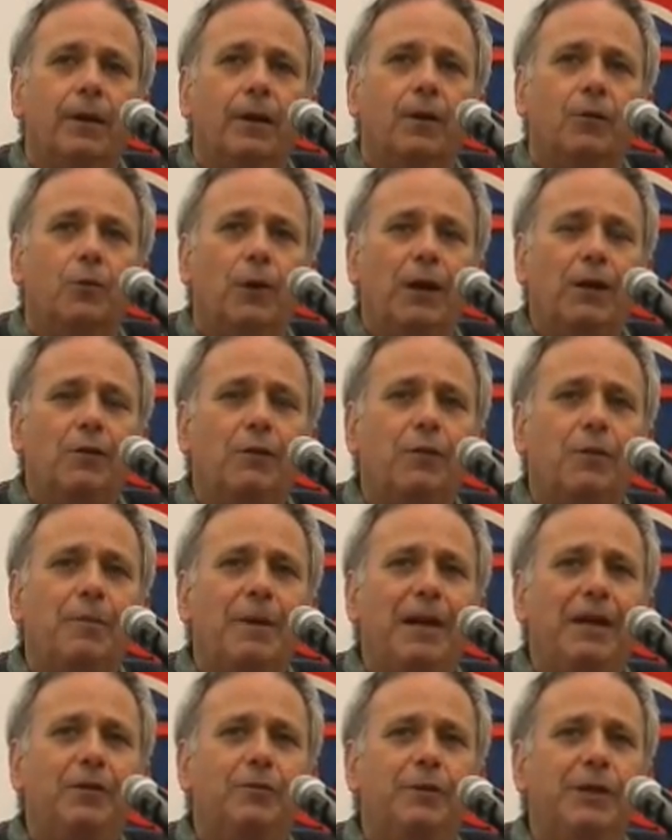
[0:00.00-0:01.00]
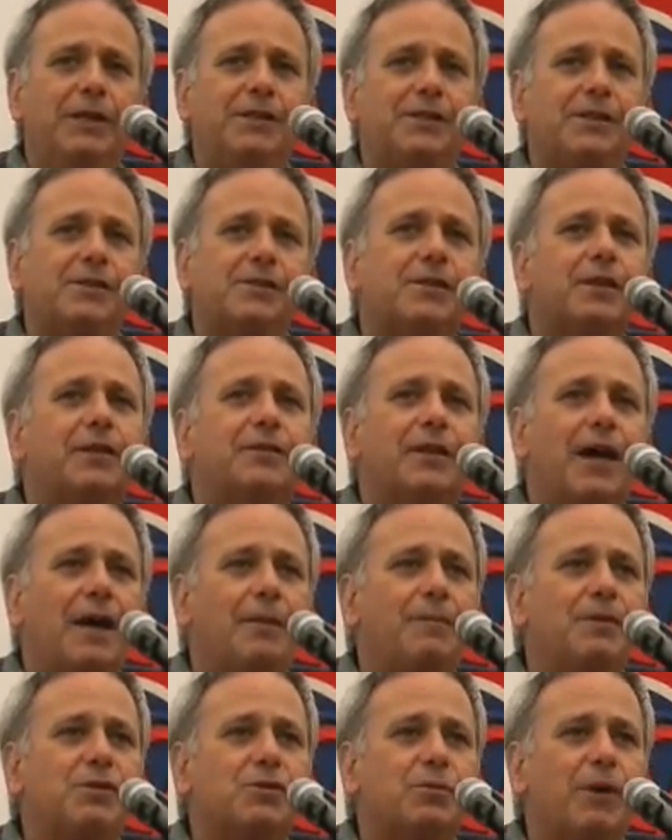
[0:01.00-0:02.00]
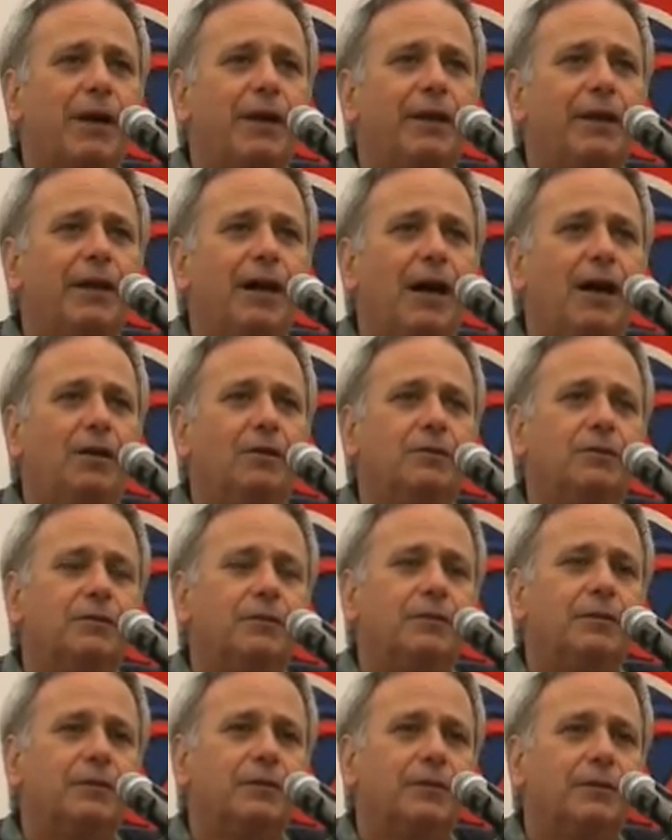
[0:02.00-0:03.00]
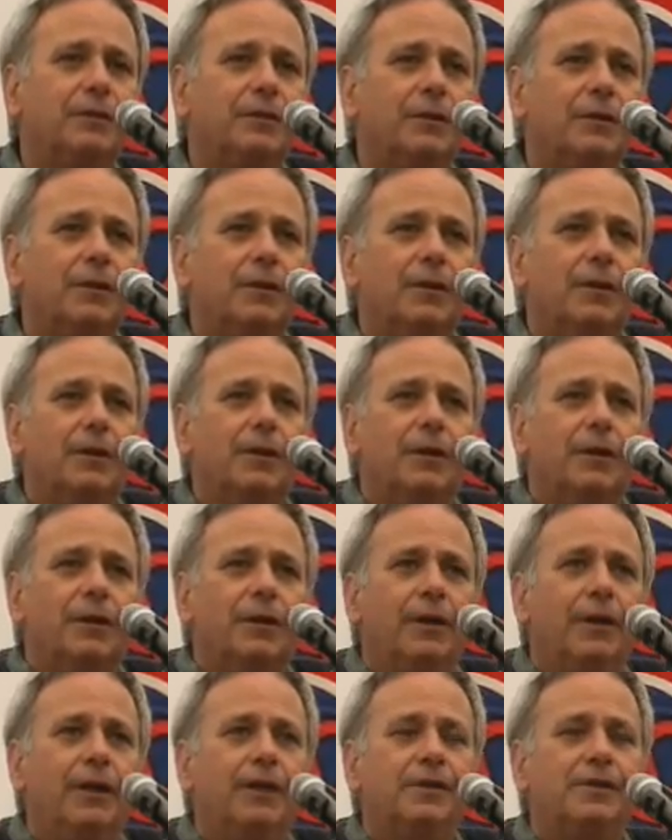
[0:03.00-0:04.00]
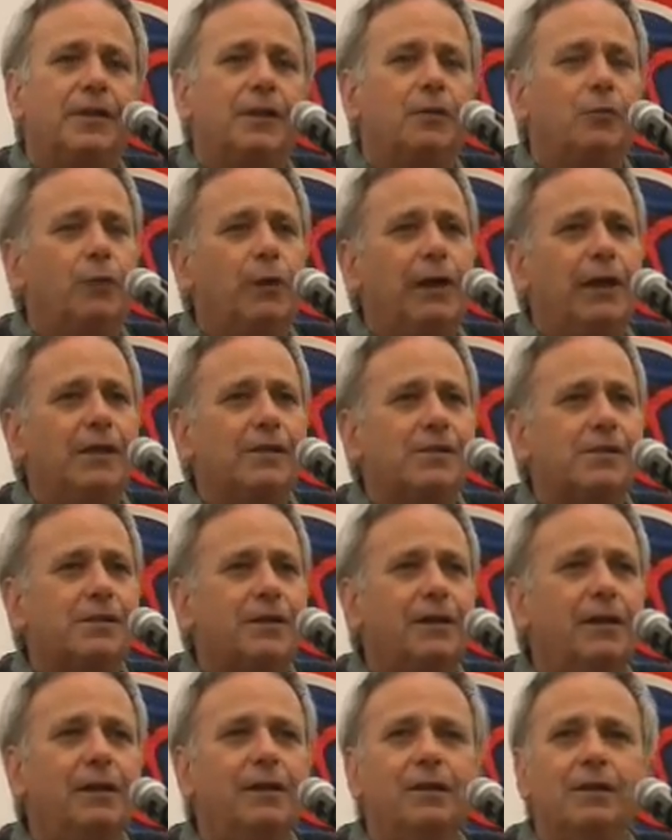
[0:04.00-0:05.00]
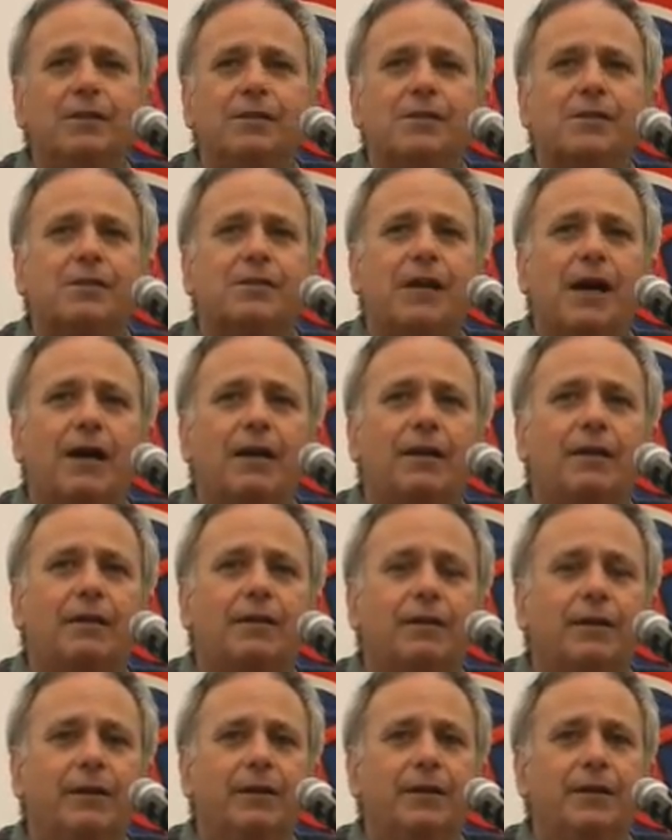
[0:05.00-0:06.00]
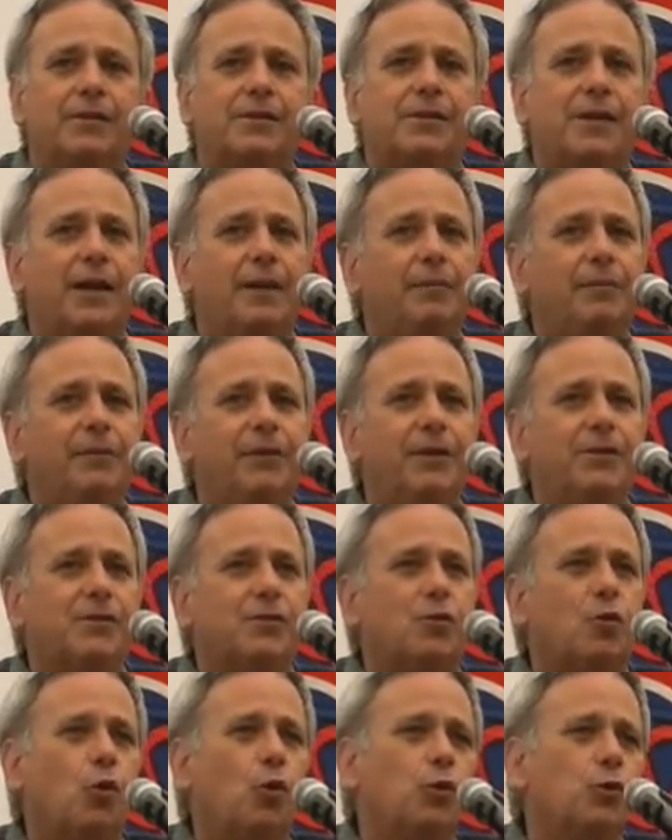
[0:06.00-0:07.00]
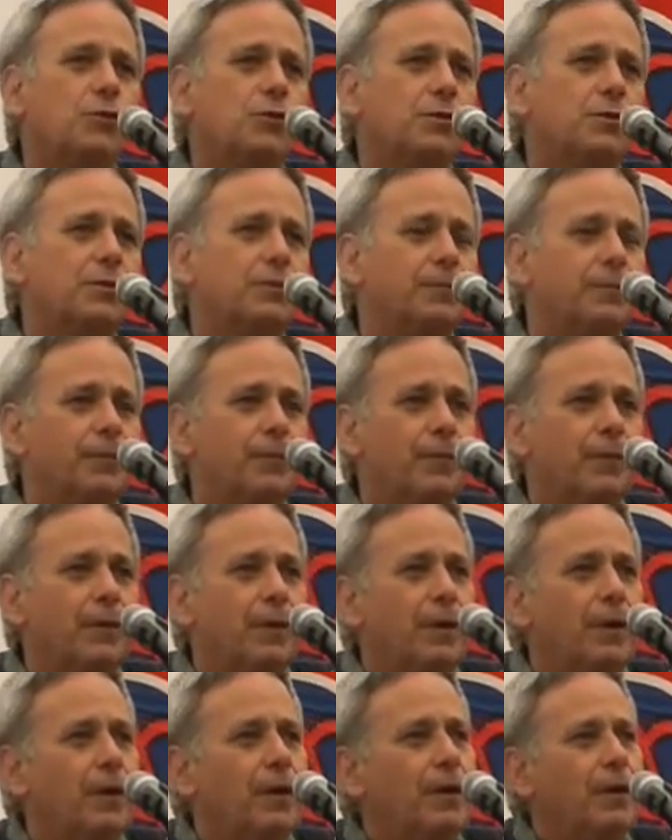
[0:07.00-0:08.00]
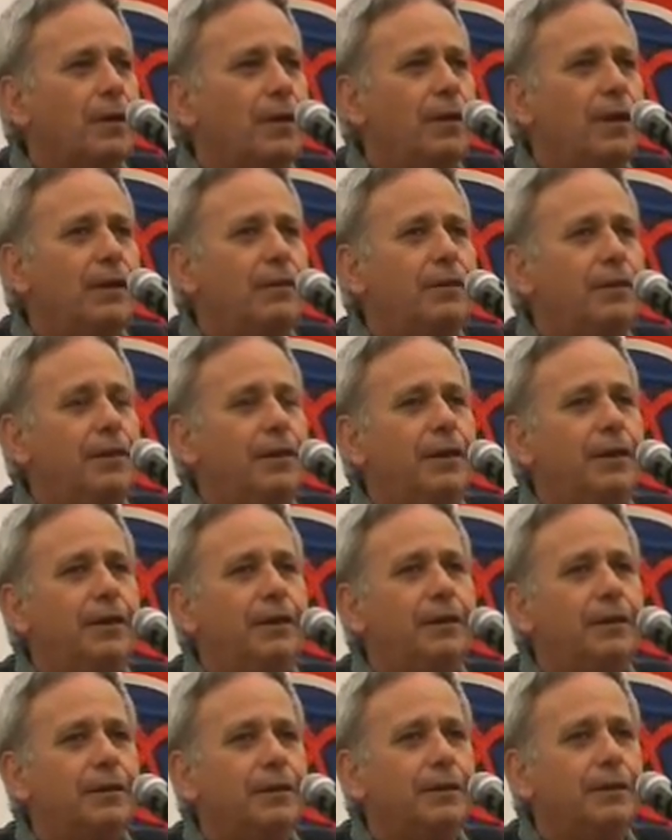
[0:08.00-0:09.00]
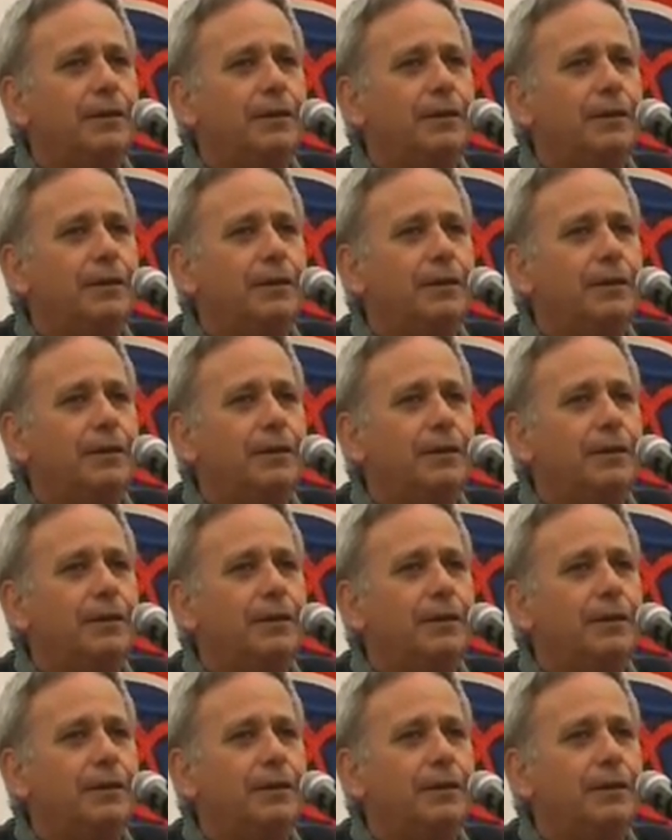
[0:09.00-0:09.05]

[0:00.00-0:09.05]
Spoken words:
And one of the main reasons the time is running out is that we are still stuck in the same discourse that the